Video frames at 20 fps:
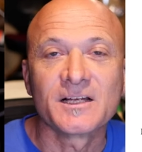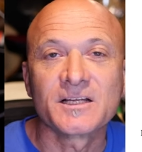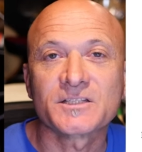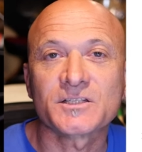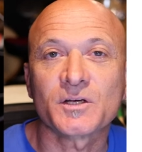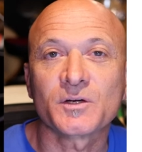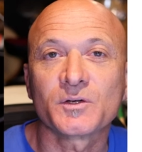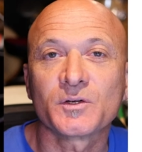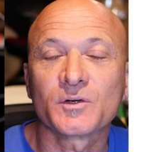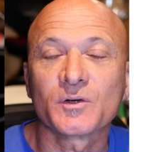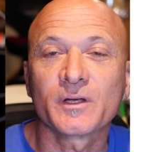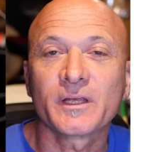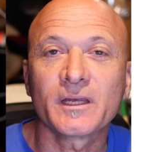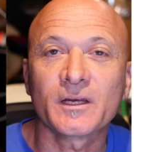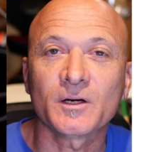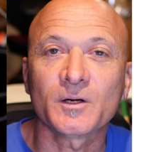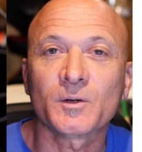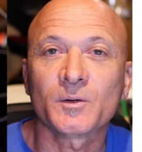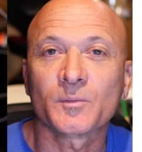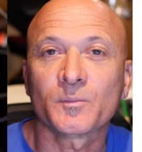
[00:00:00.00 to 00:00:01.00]
So you'll
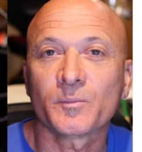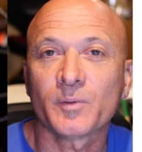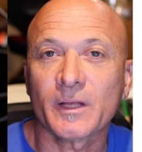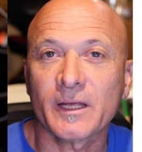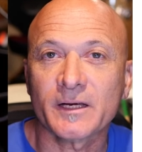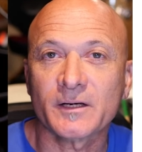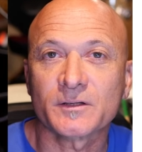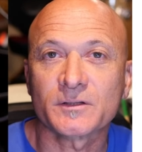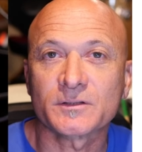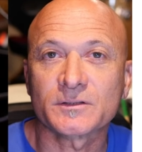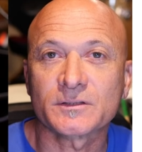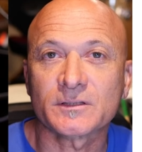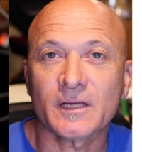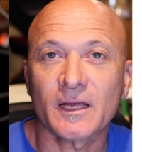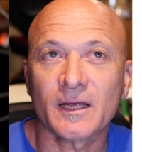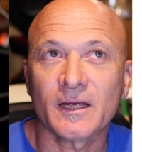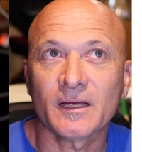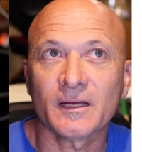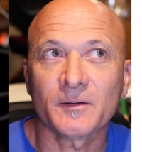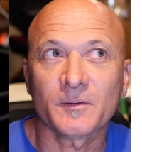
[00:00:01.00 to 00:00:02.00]
hear players
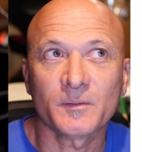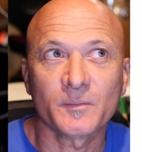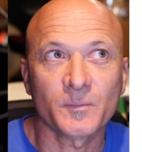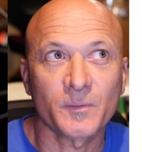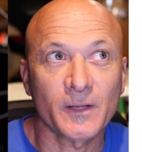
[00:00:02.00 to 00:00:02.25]
uh,